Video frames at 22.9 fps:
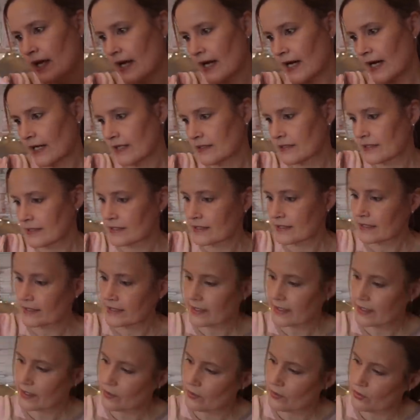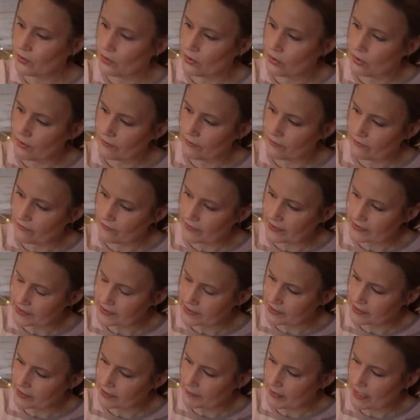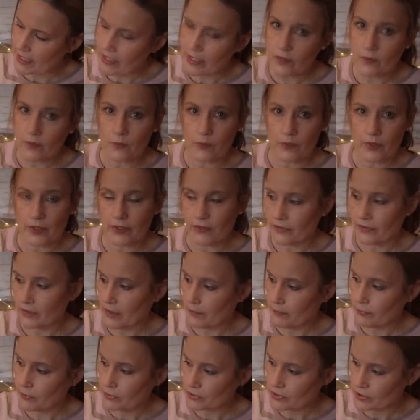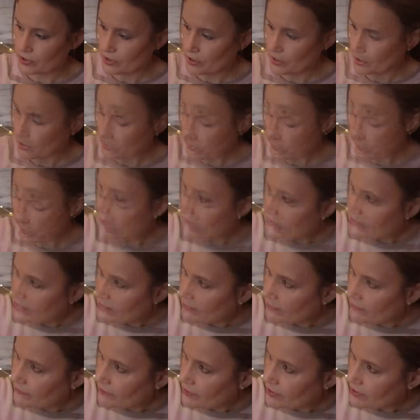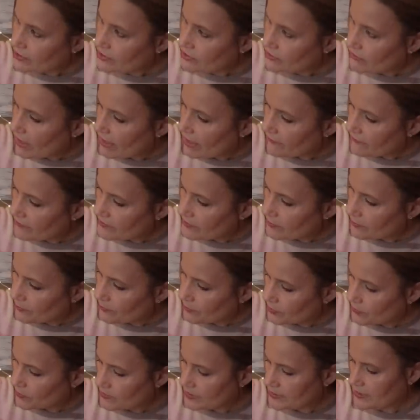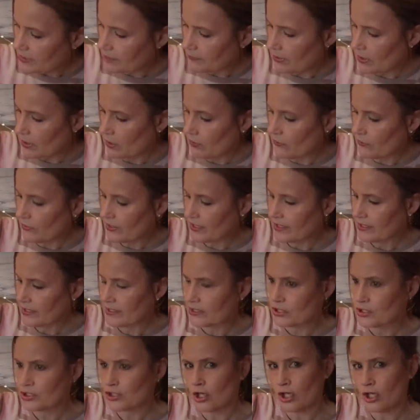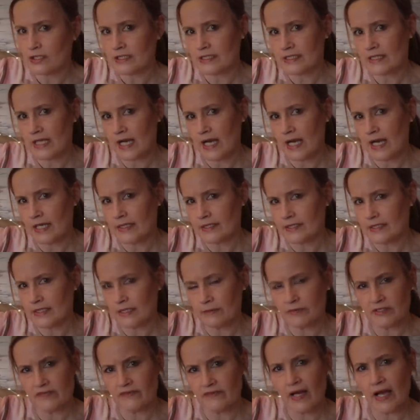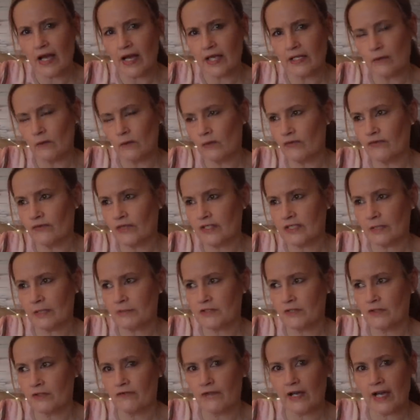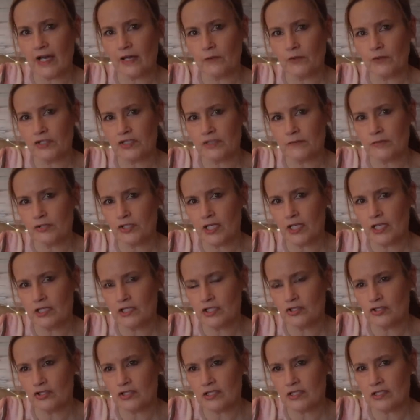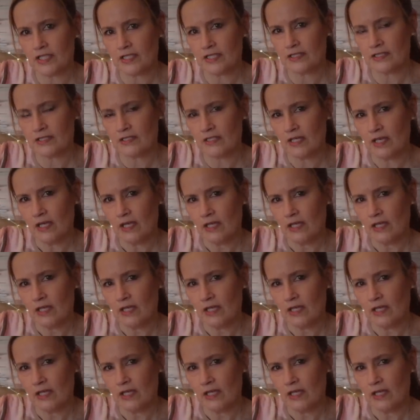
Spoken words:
and a little keyhole fastened at the back with a button loop. So obviously my first draft, but it was a little bit on the short side. I mean, it's fine, it's absolutely fine with some jeans. It just sits